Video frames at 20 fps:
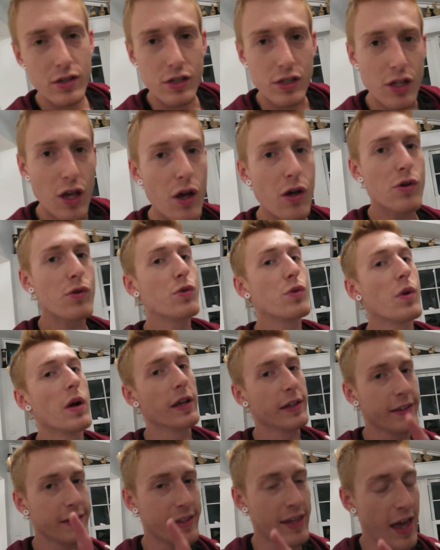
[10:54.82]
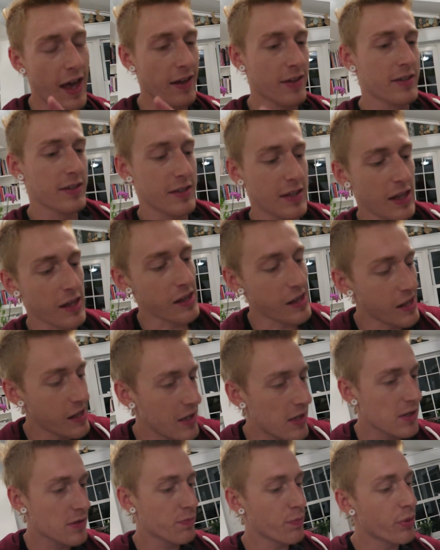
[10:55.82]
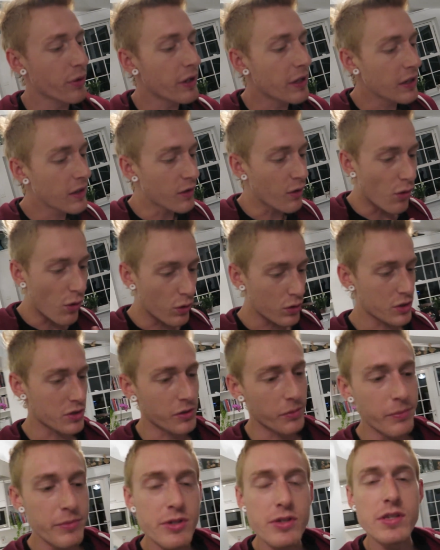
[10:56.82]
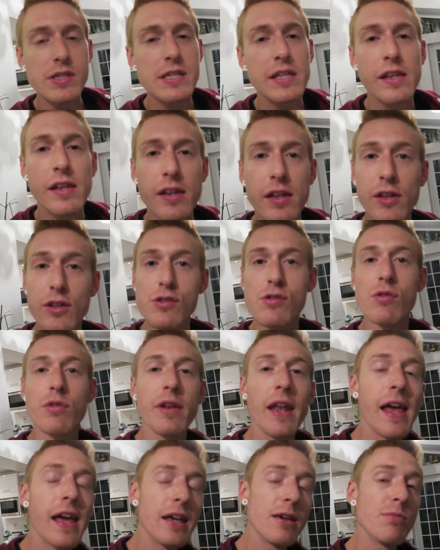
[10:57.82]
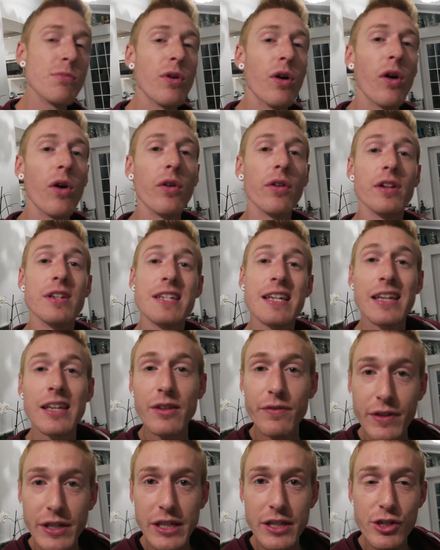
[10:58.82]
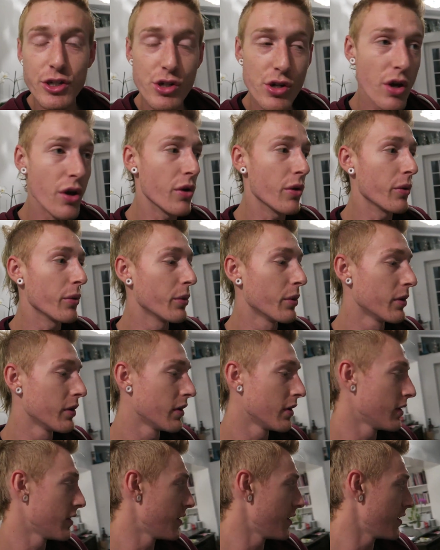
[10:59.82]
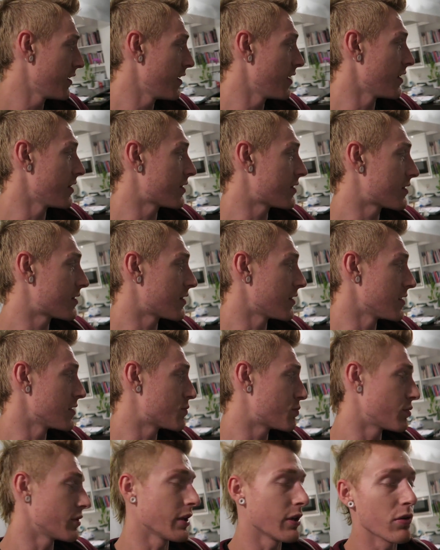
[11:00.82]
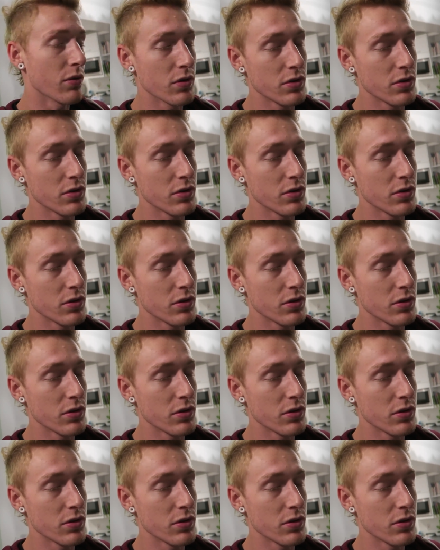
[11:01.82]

so yes, it is pretty awesome to see your name on a TV show. It's pretty